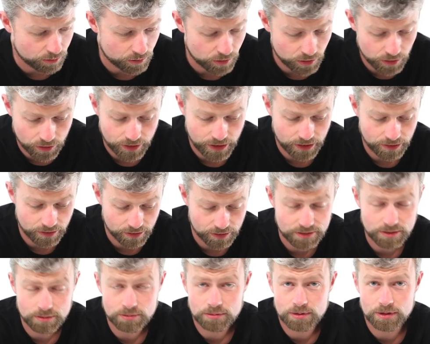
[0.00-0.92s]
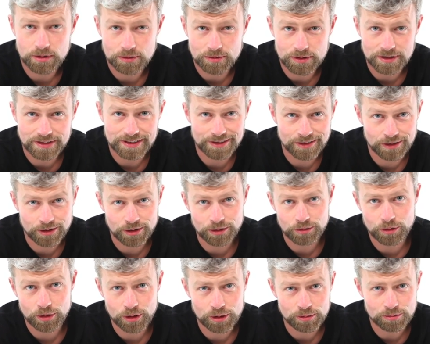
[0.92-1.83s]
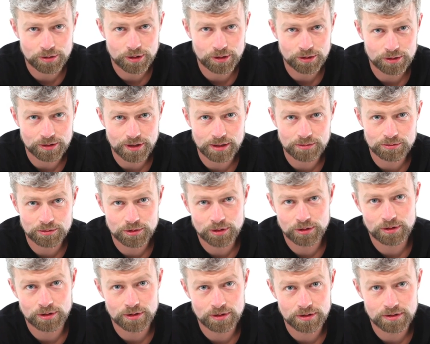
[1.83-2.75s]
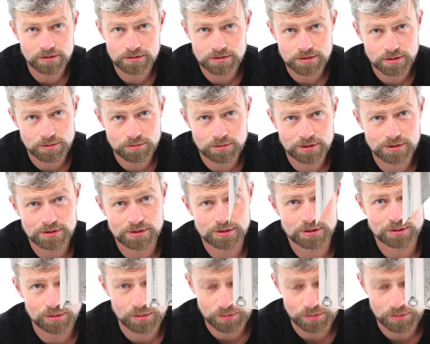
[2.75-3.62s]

looking like something off a DIY program rather than something to do with